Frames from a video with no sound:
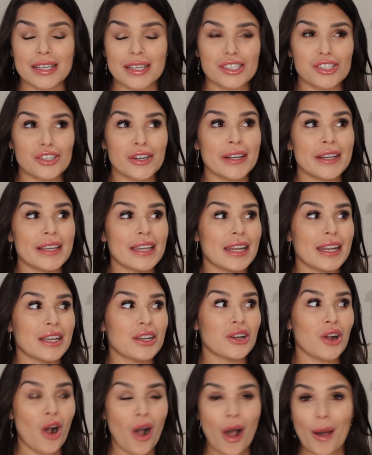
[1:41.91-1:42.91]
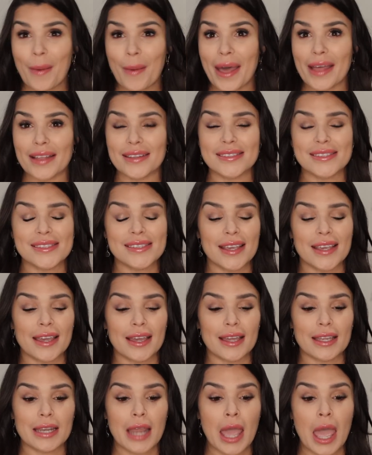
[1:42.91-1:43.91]
I started getting comments
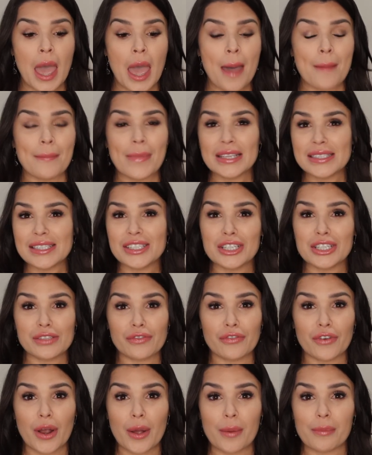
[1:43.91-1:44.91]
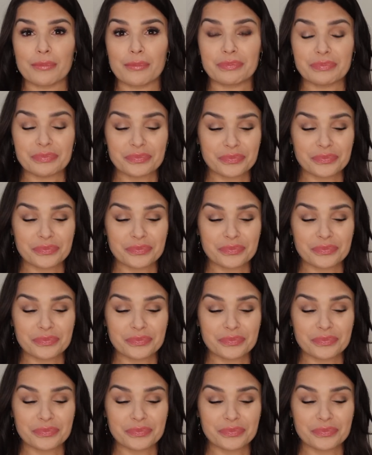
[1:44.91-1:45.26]
and messages from